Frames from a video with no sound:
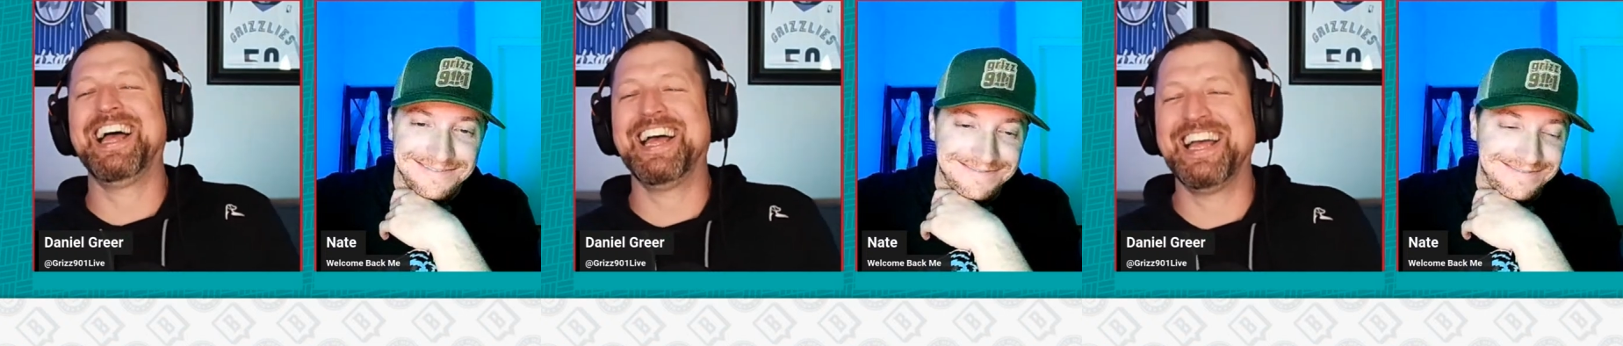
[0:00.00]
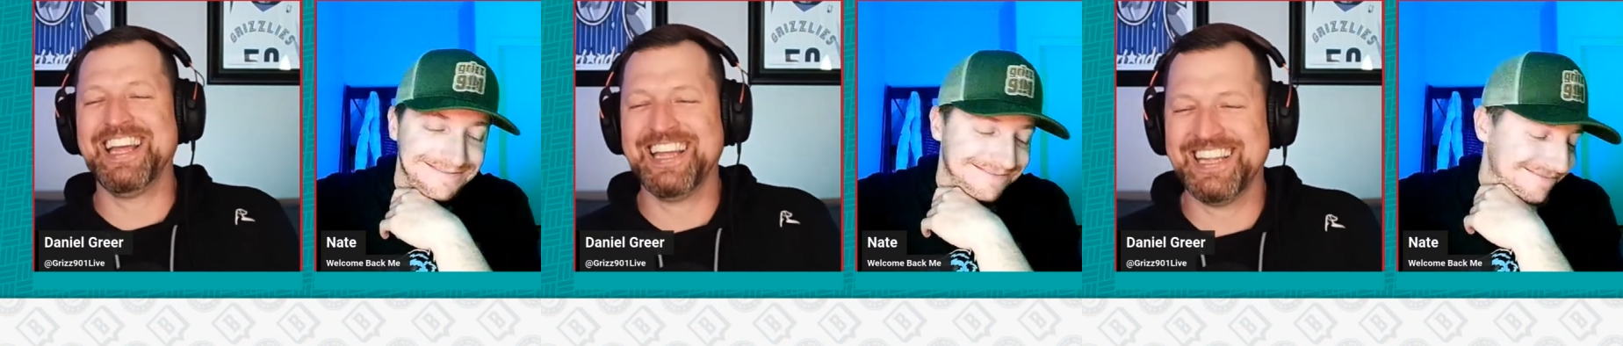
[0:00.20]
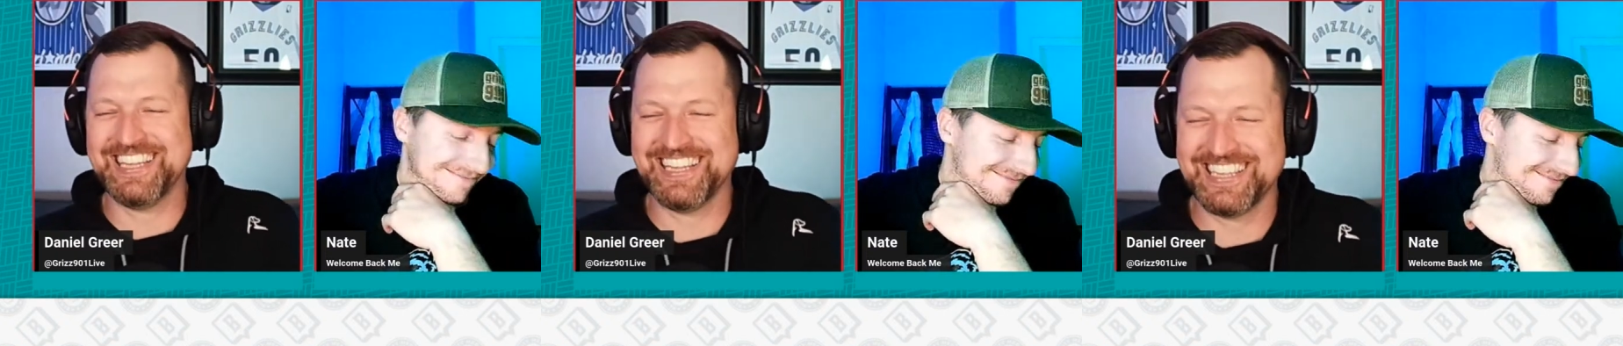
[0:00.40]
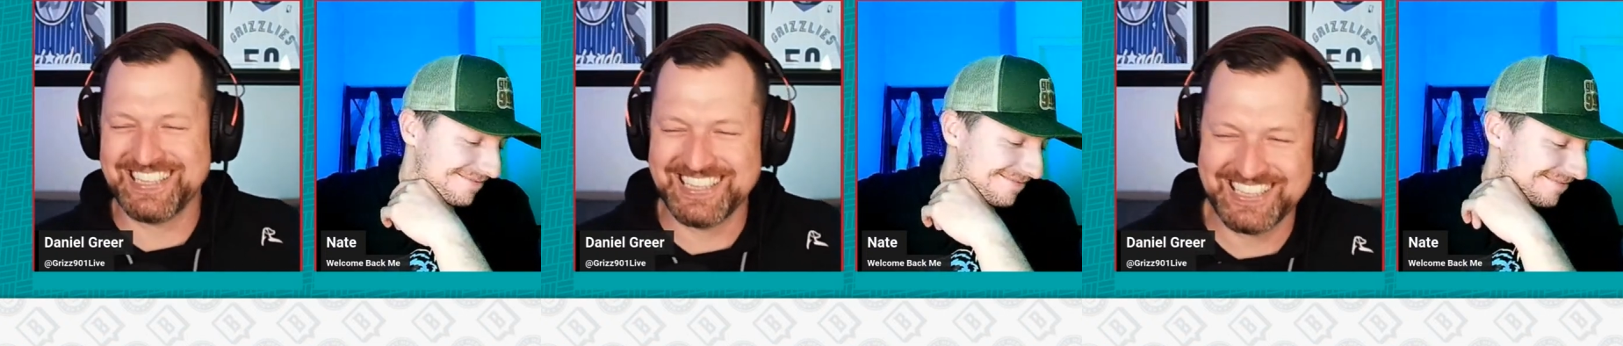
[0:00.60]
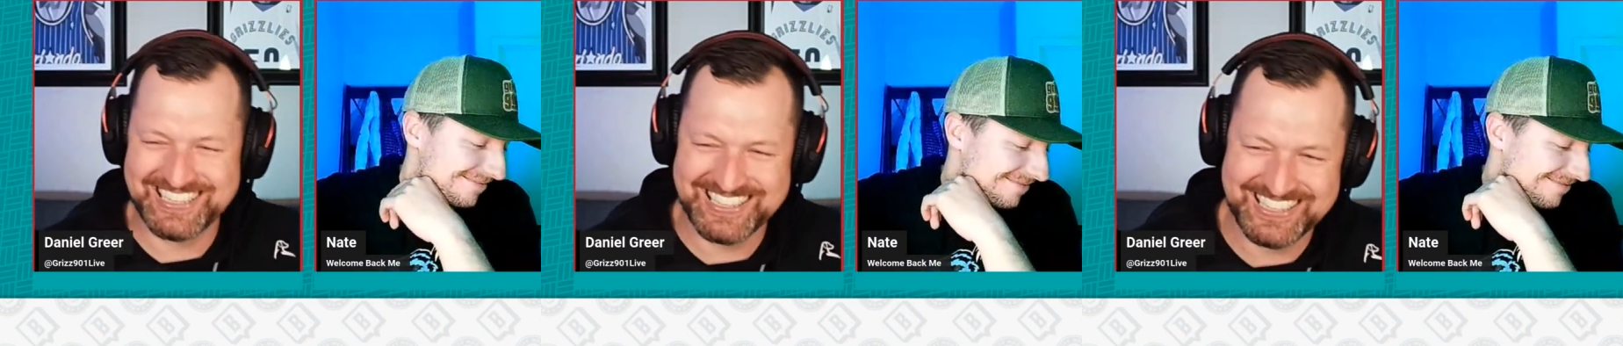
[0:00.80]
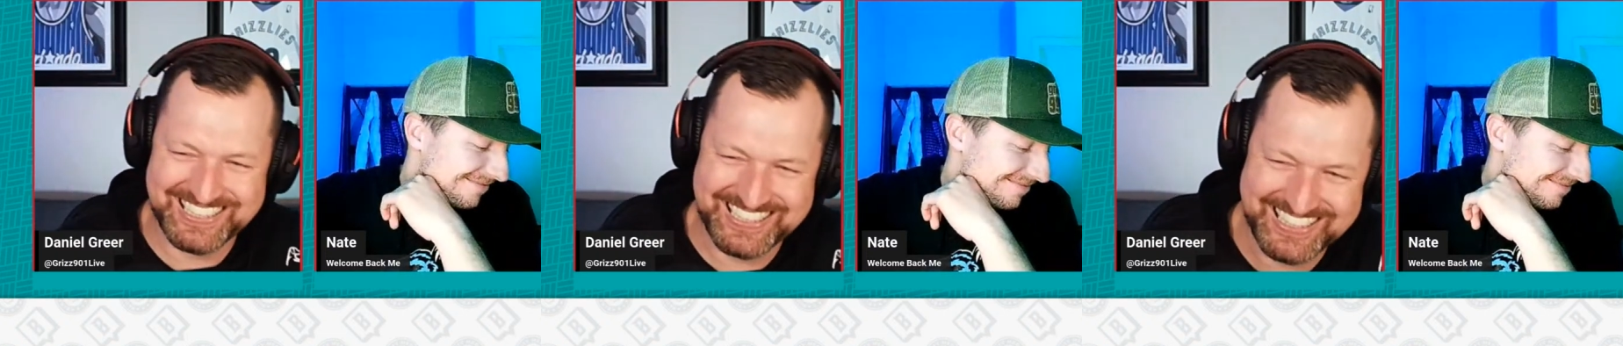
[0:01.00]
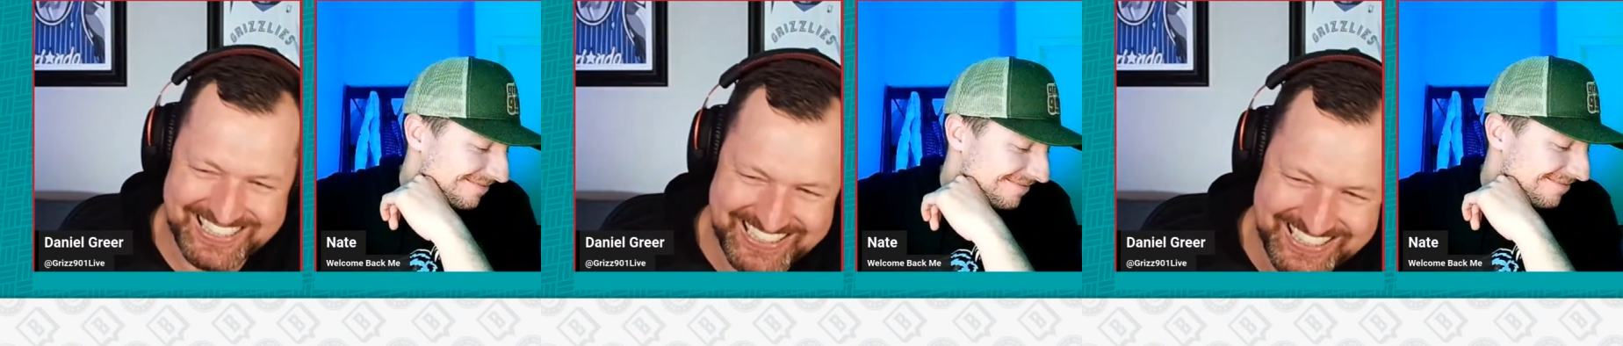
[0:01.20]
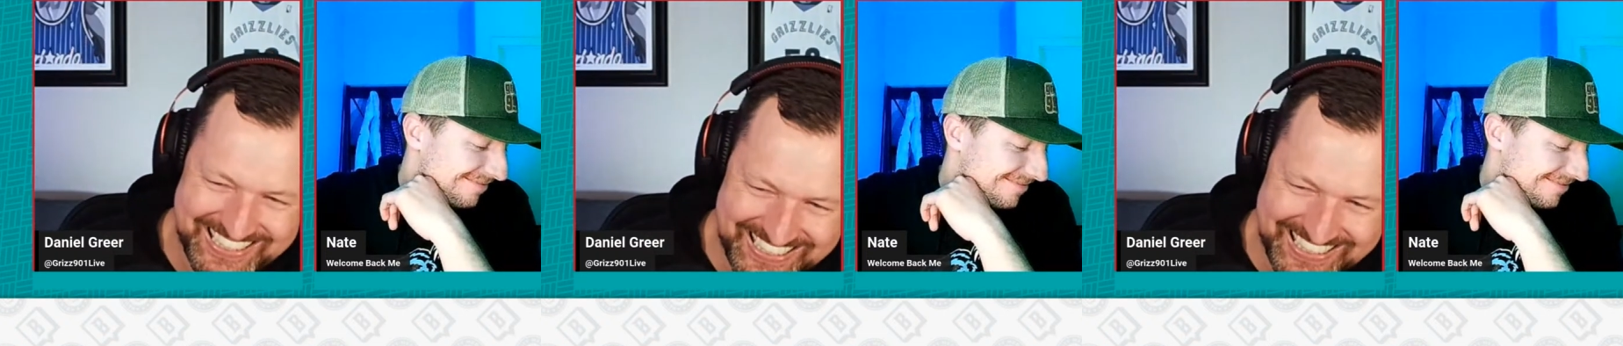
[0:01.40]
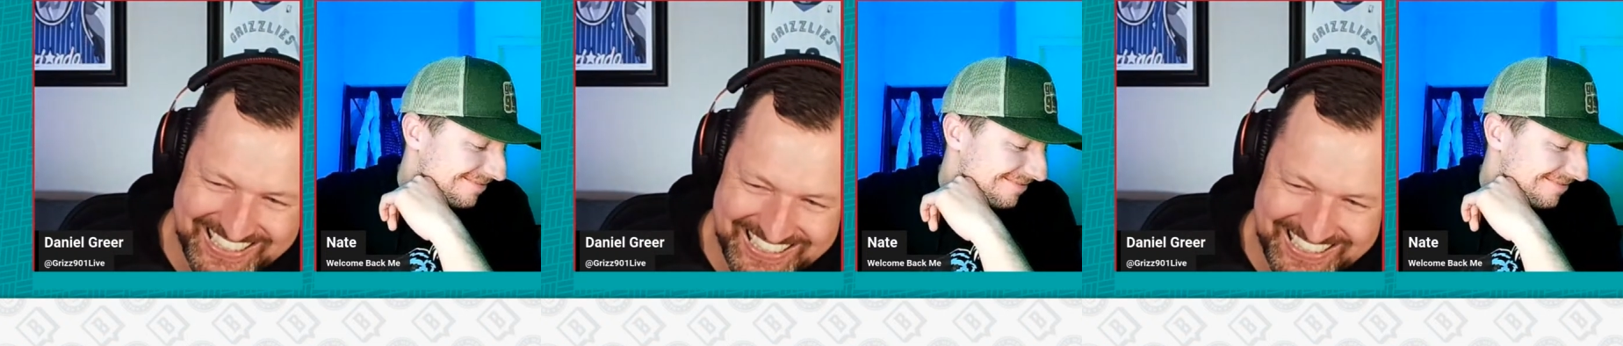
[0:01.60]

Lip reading: Nothing is said.